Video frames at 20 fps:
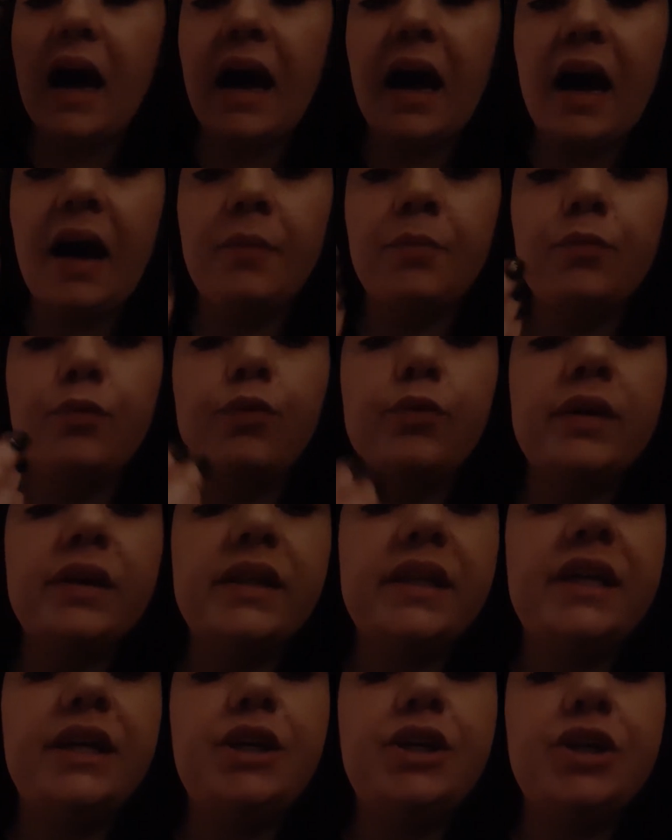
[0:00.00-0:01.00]
I'm
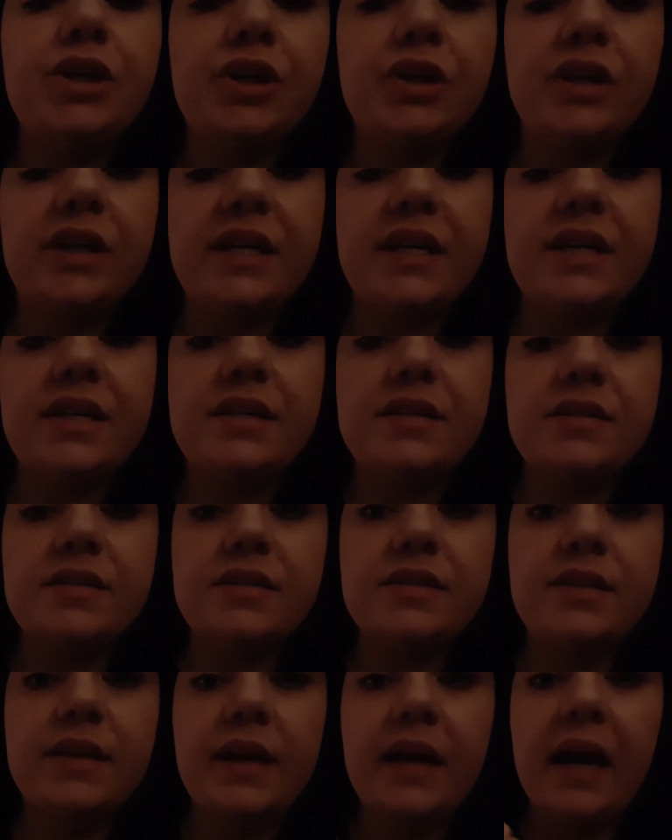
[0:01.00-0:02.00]
really
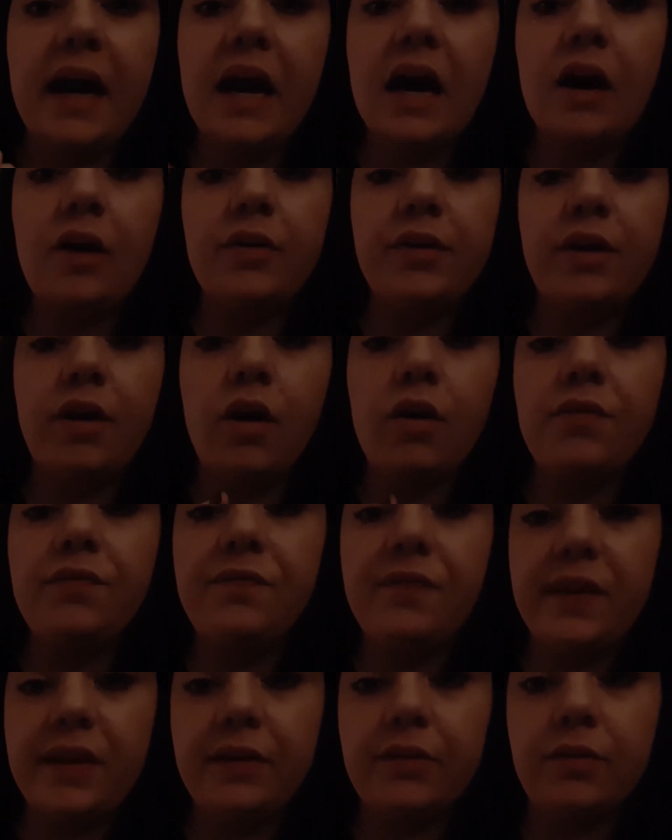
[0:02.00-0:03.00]
curious how y'all
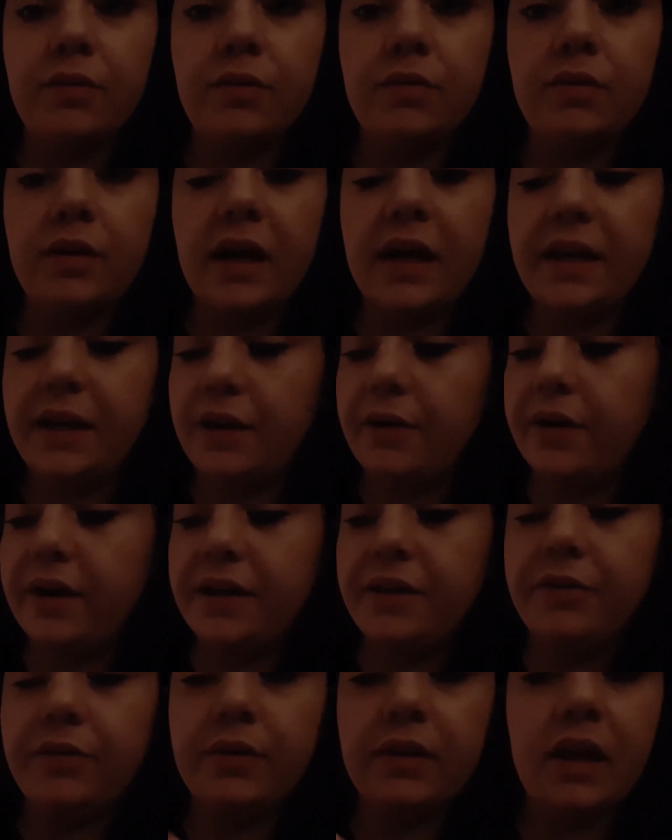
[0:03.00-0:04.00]
feel. I know I
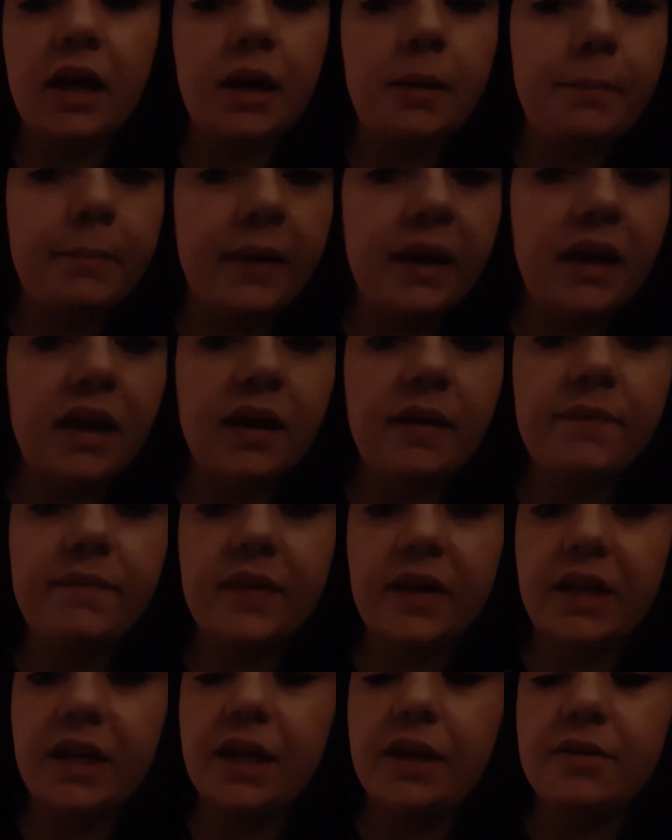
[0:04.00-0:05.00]
do a lot of makeup
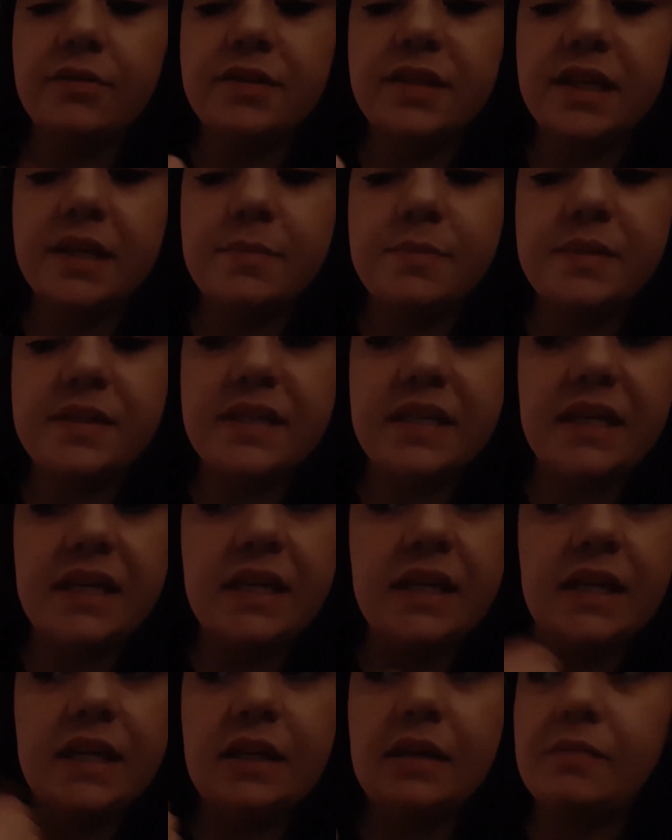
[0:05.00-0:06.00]
videos,
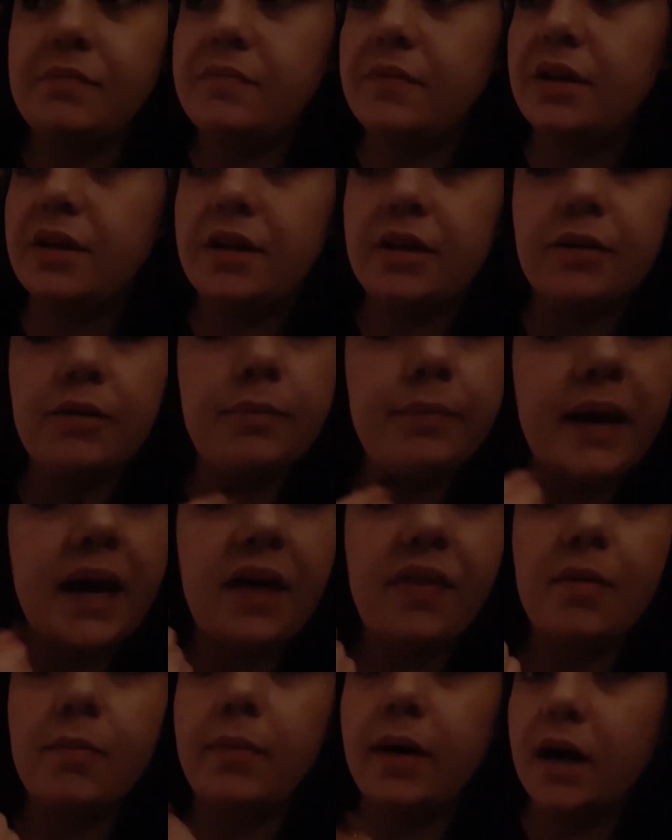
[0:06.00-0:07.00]
Ipsy, you know,
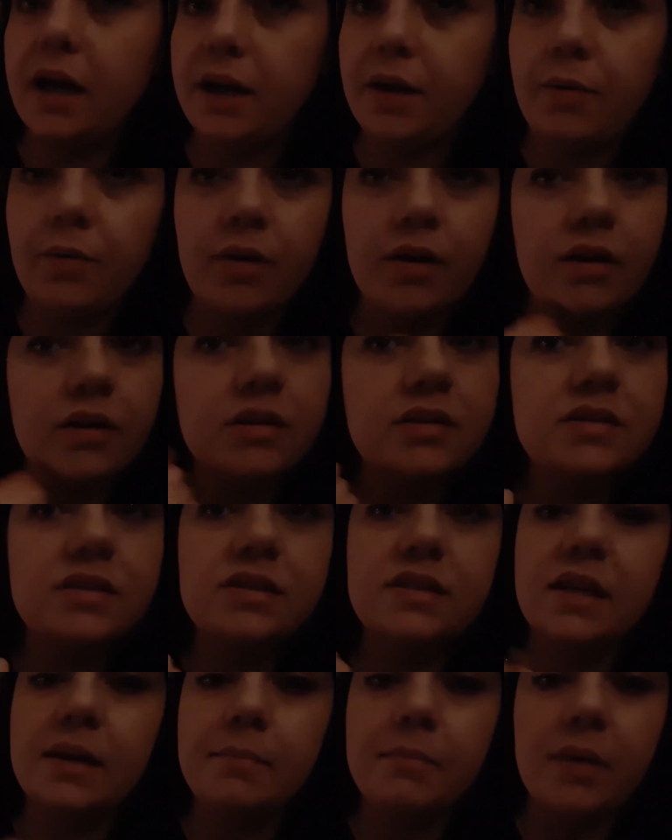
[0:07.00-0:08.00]
Bath and Body Works,
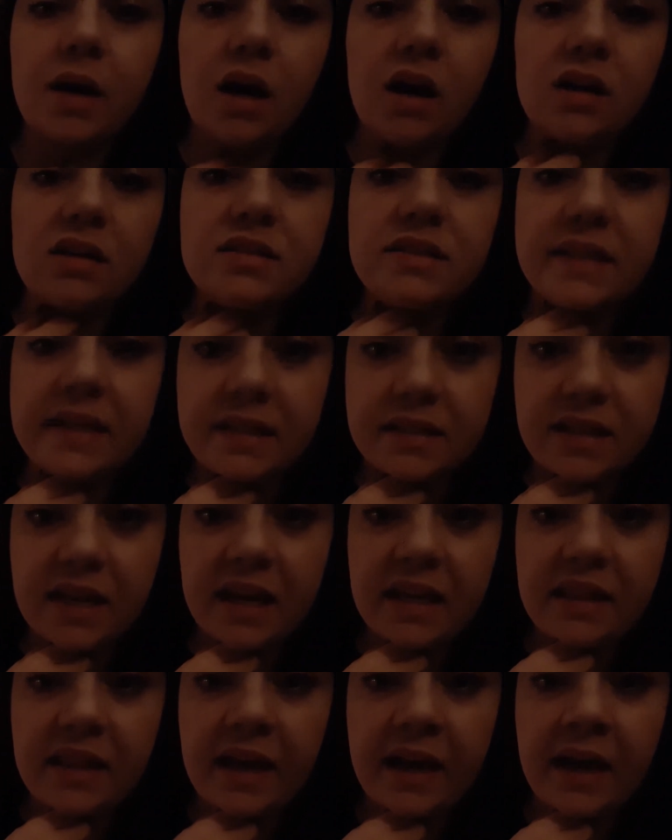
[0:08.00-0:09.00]
Scent Box, things
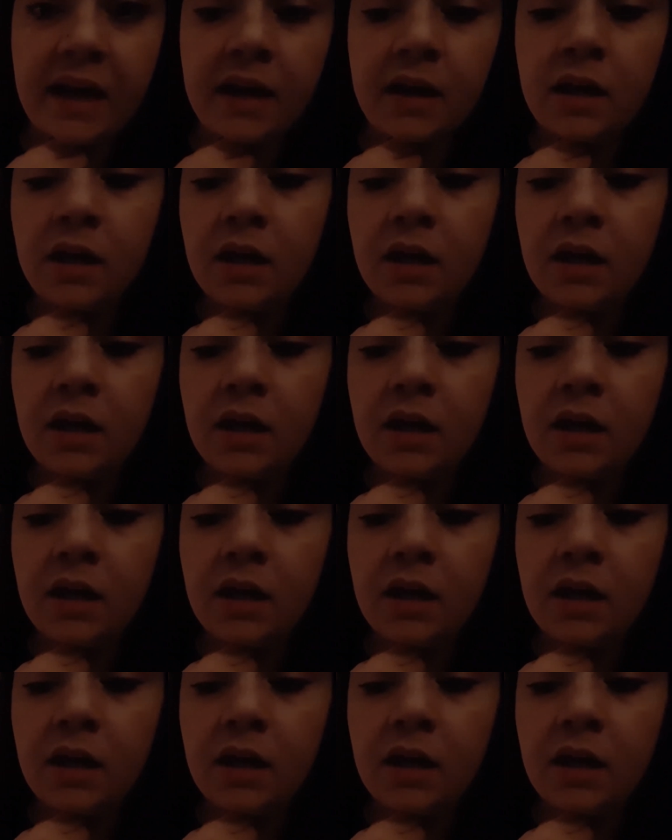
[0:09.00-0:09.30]
like that,